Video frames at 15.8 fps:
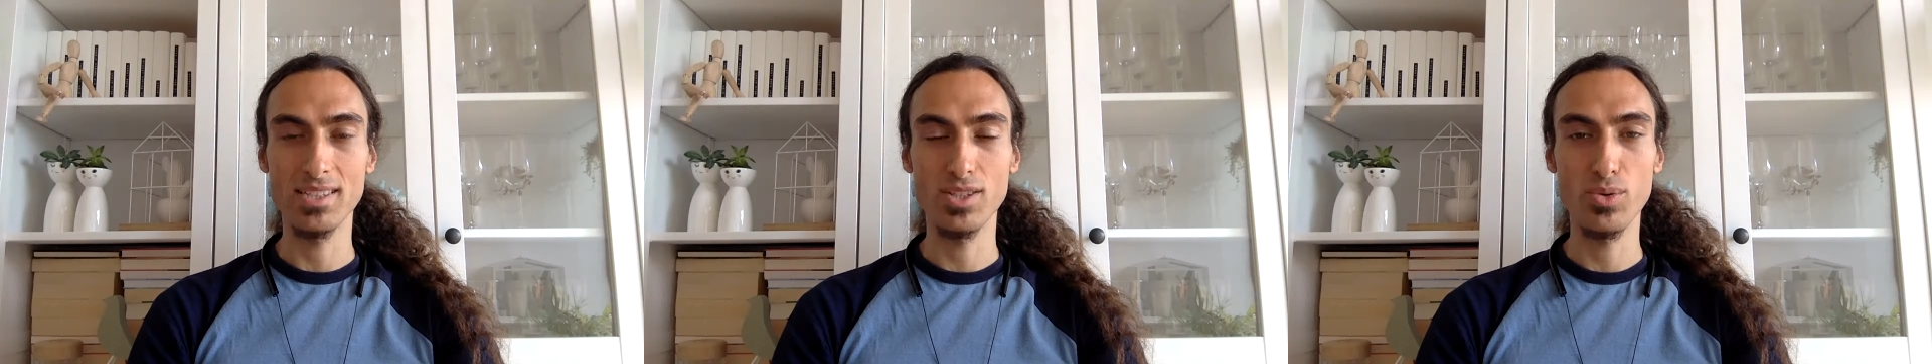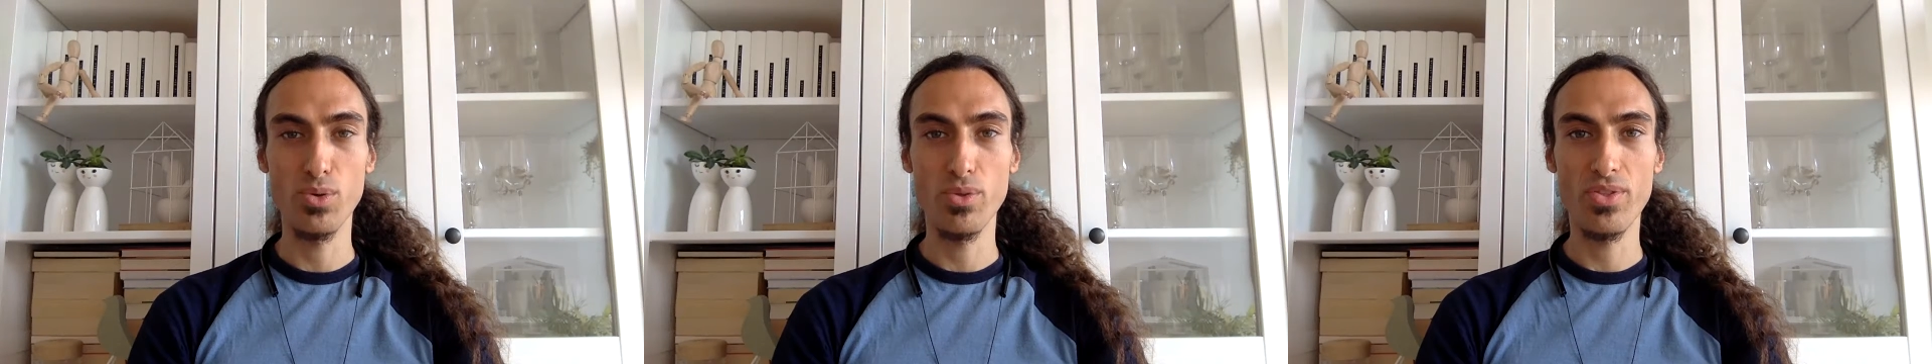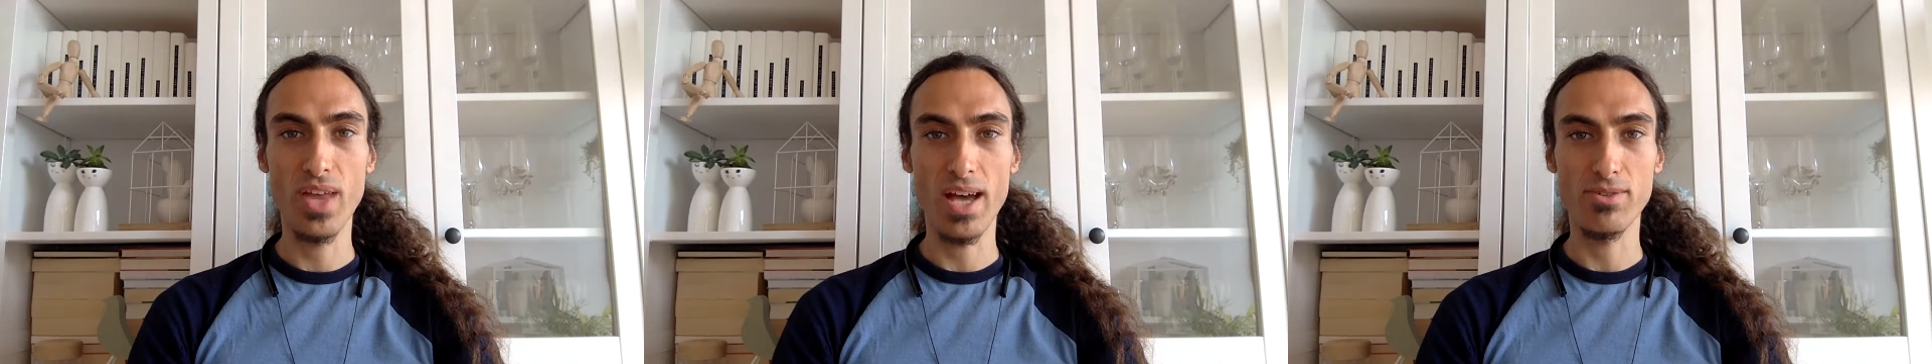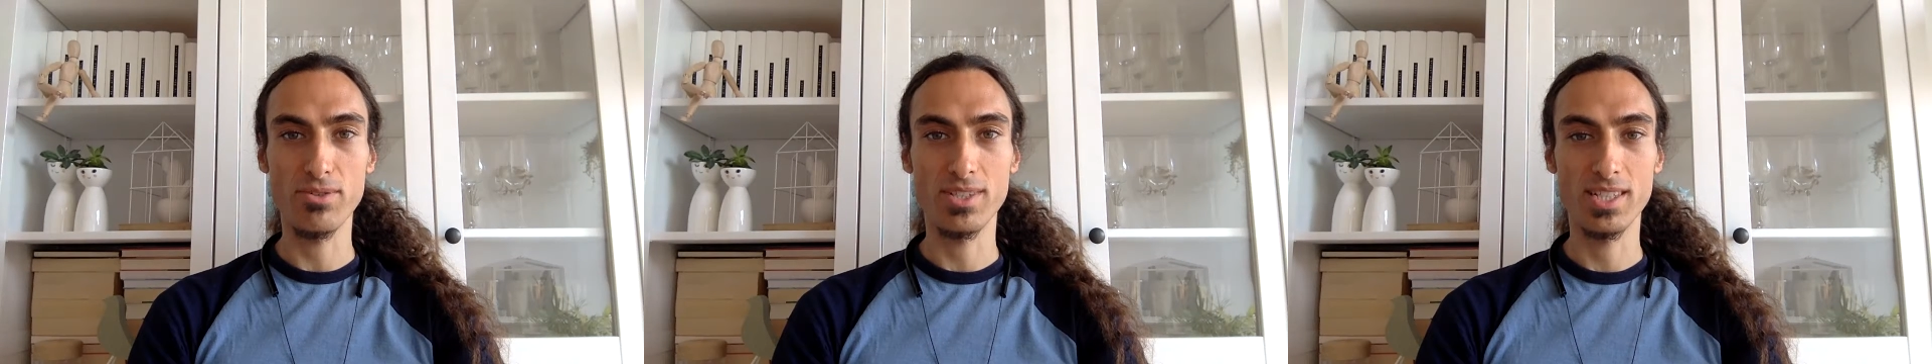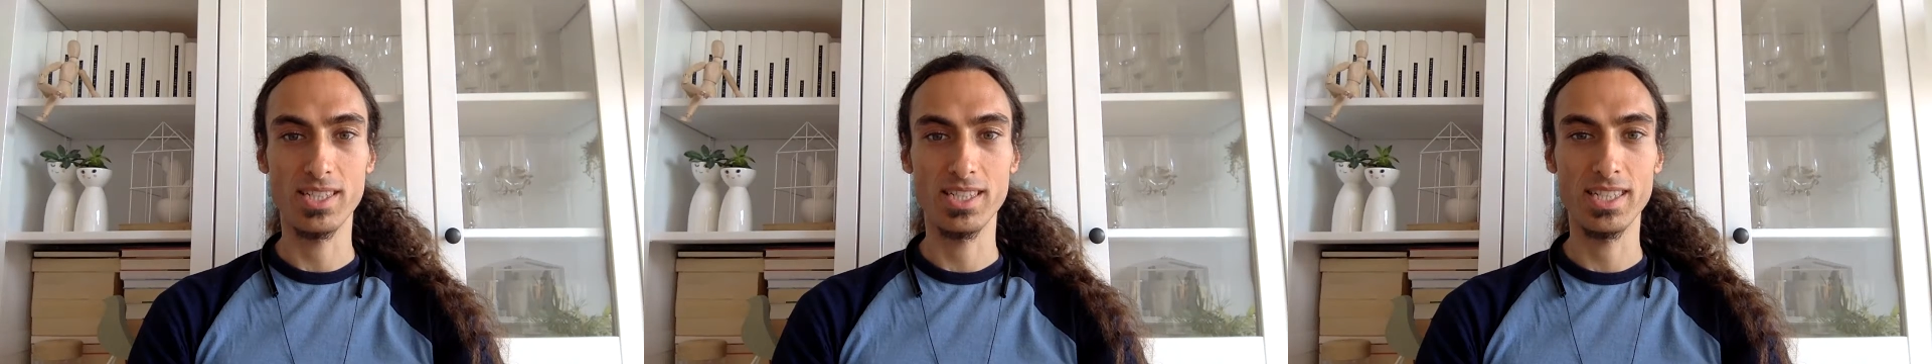
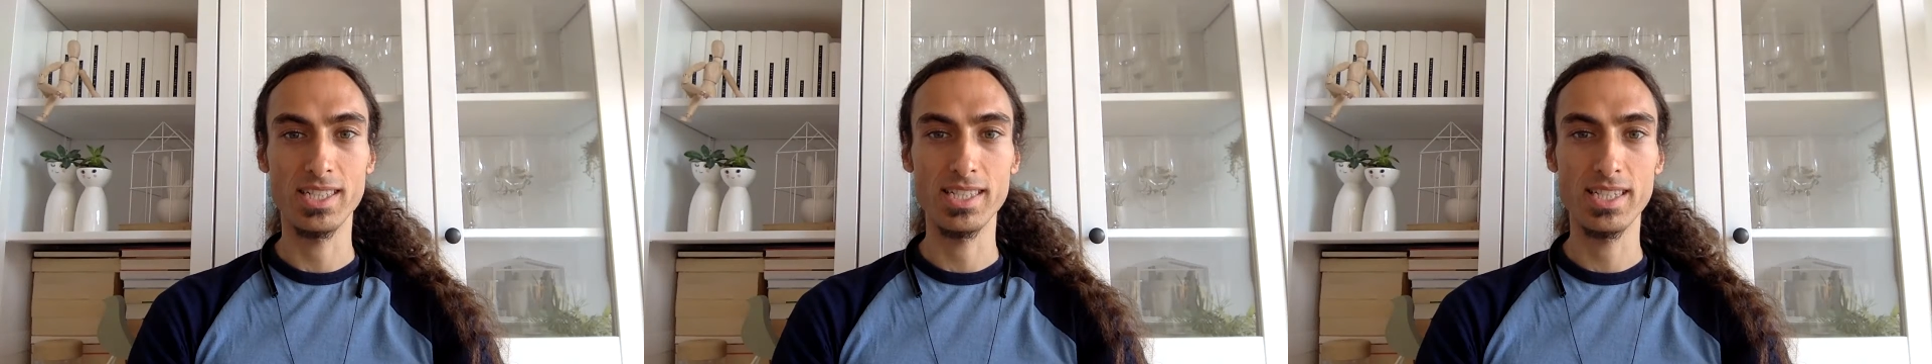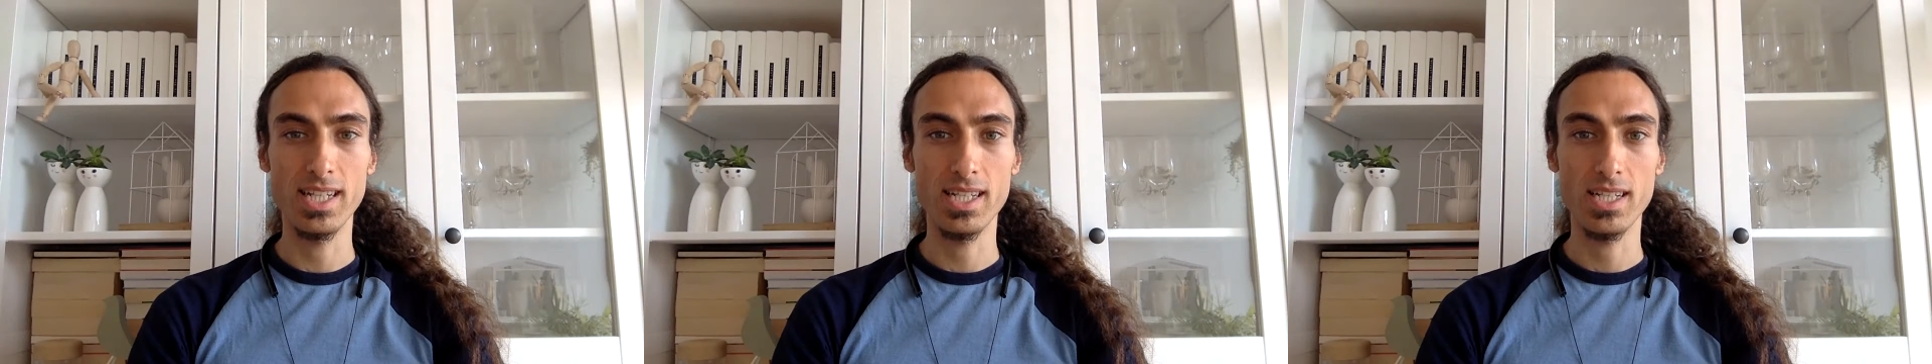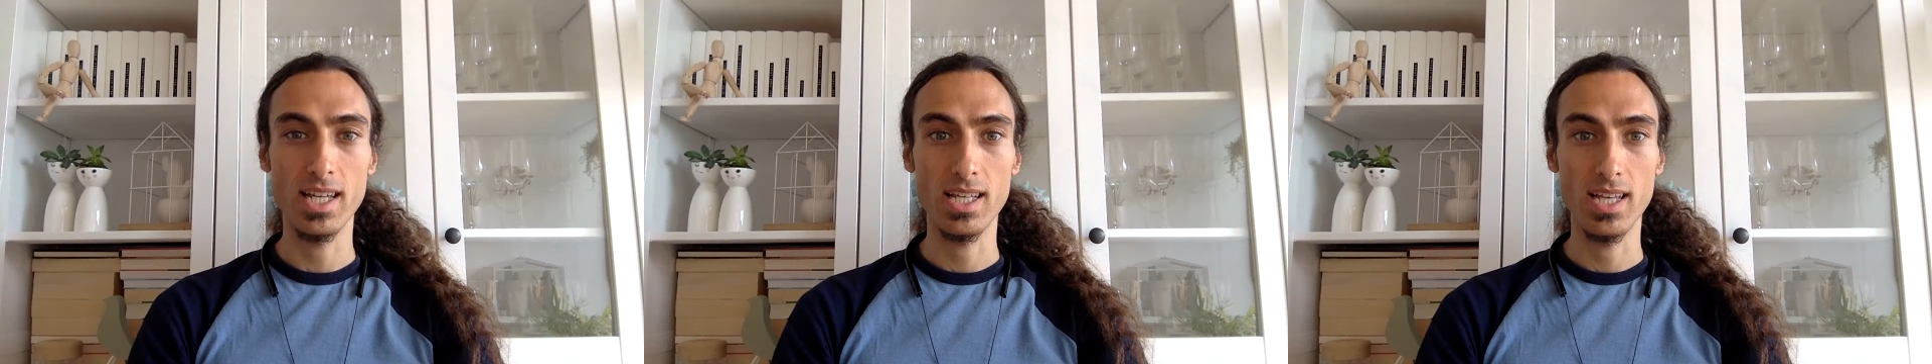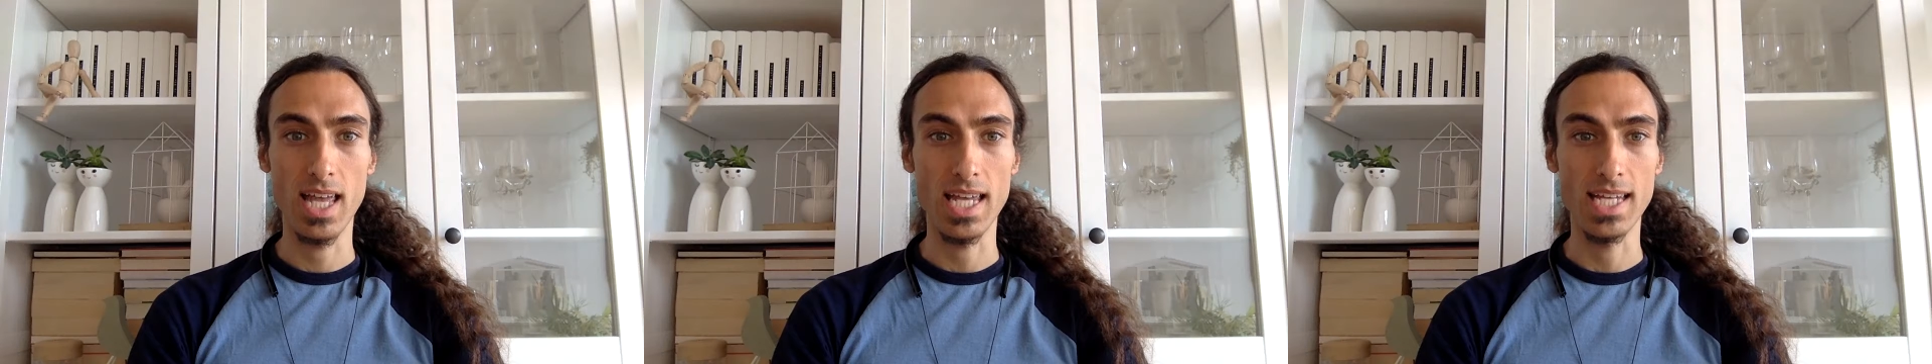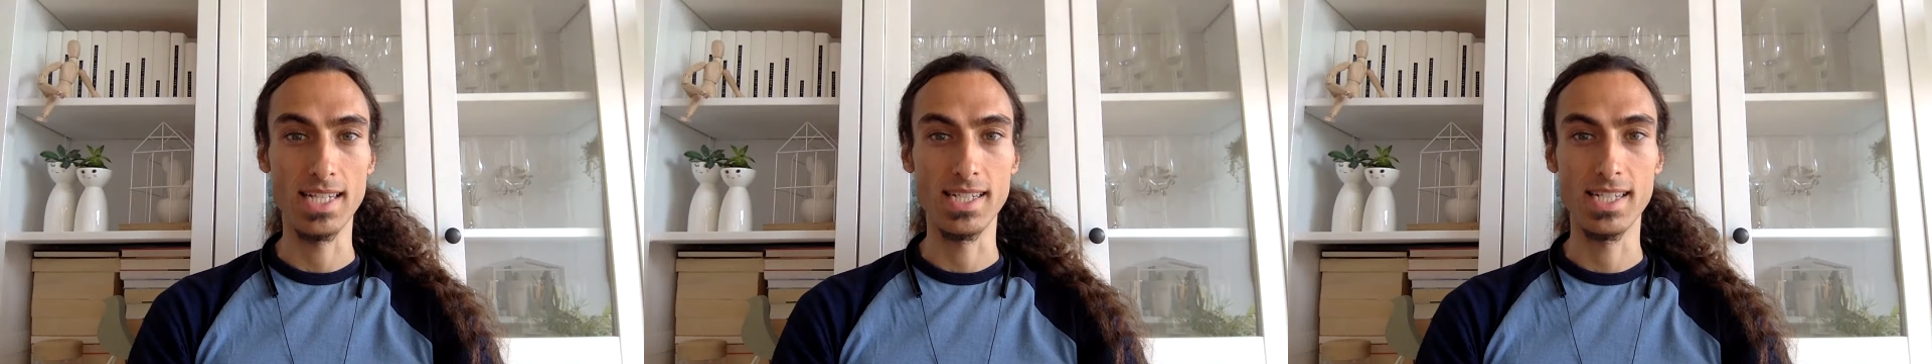
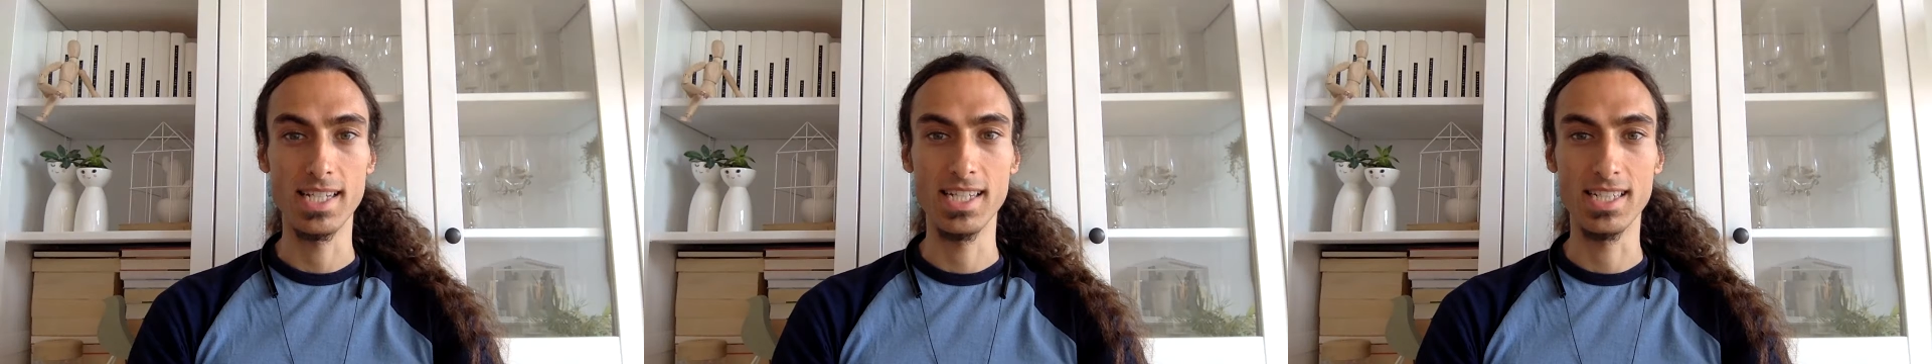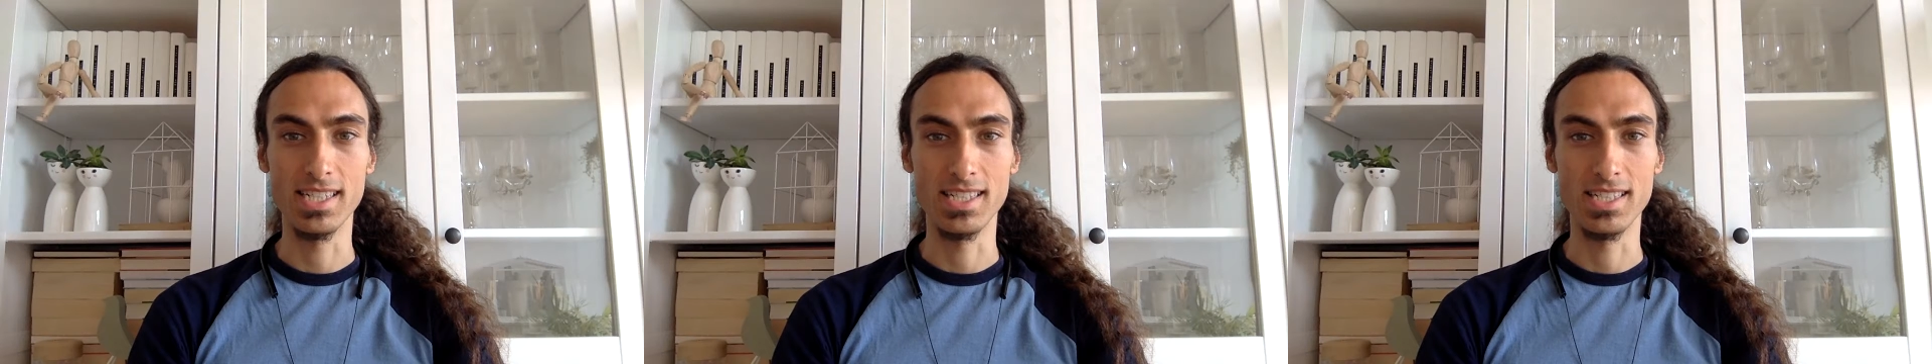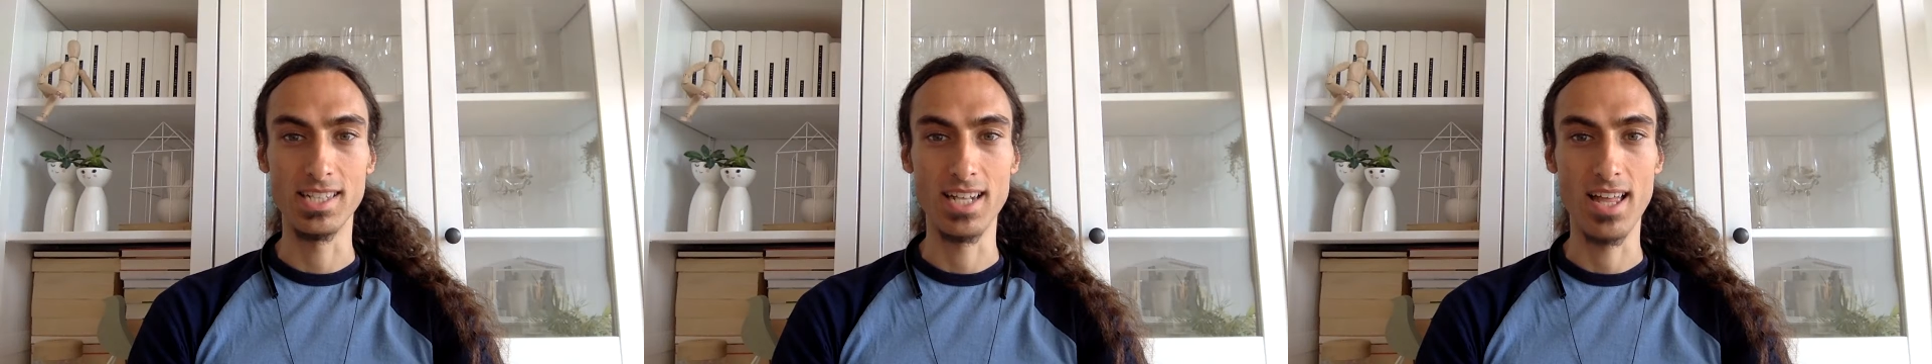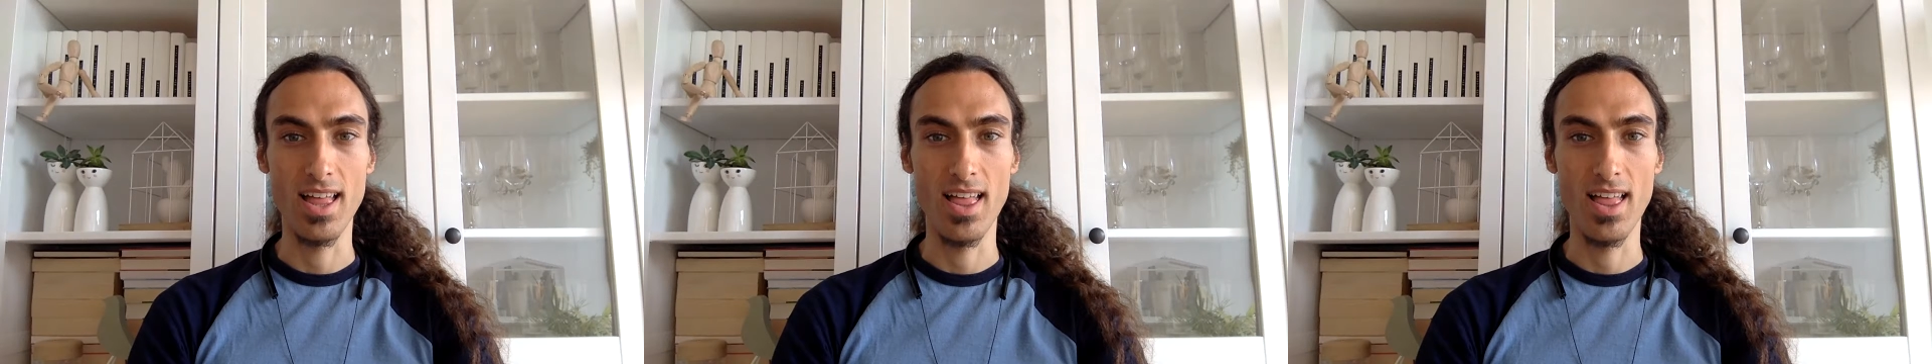2018.